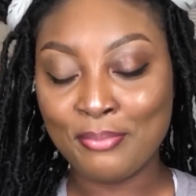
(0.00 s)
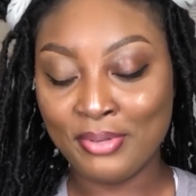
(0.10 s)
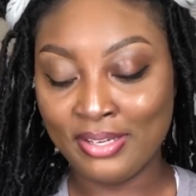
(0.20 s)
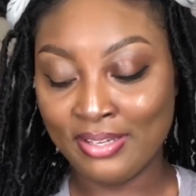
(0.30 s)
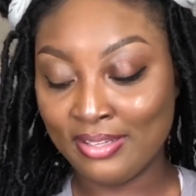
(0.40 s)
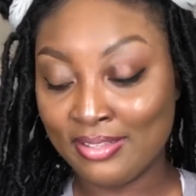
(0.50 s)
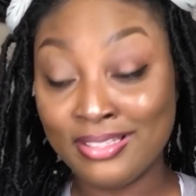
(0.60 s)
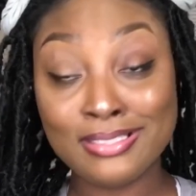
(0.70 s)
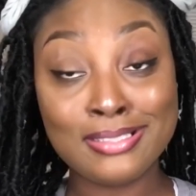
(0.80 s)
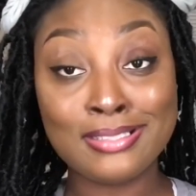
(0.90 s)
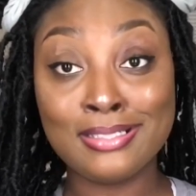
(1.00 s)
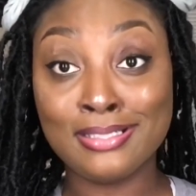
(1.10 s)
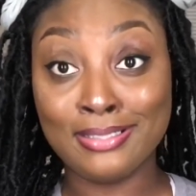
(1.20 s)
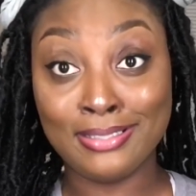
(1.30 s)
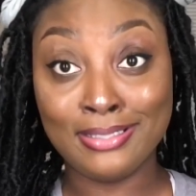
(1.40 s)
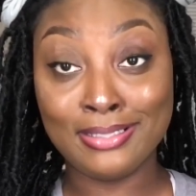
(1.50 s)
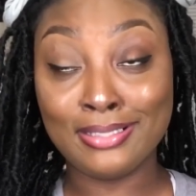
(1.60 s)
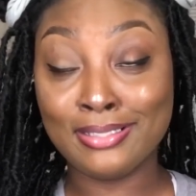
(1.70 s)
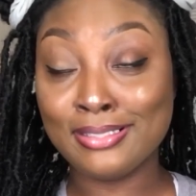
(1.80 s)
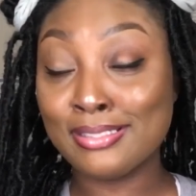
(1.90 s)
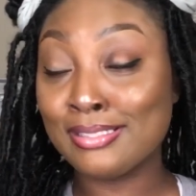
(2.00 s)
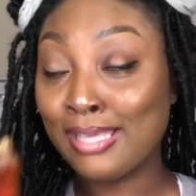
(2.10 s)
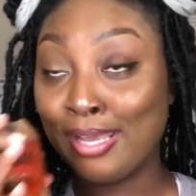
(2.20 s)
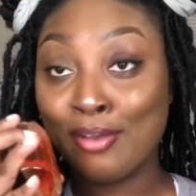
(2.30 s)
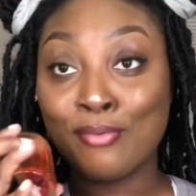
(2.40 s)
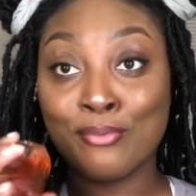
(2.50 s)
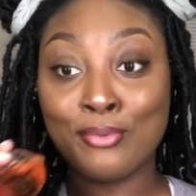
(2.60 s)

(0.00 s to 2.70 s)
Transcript: But this is good. This is a,